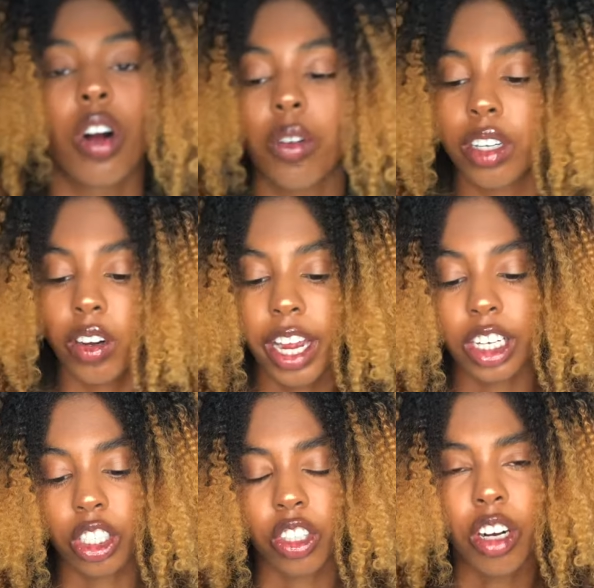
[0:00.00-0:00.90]
wrong with no edge
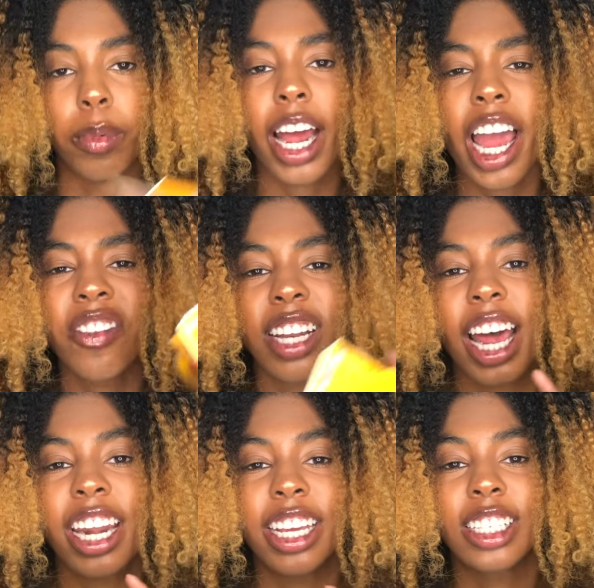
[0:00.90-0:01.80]
control, but I have a
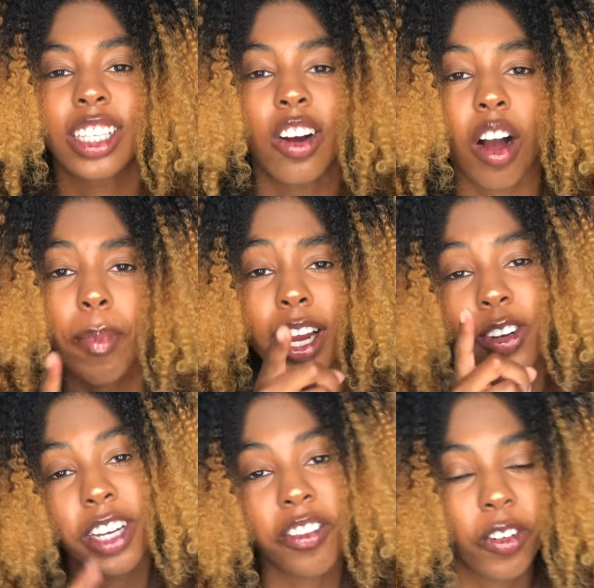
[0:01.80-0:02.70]
lot of these, so I might do
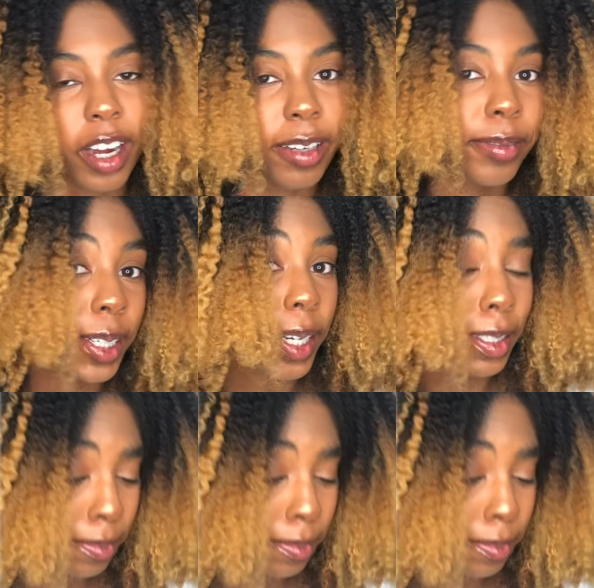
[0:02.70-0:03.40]
a giveaway, okay?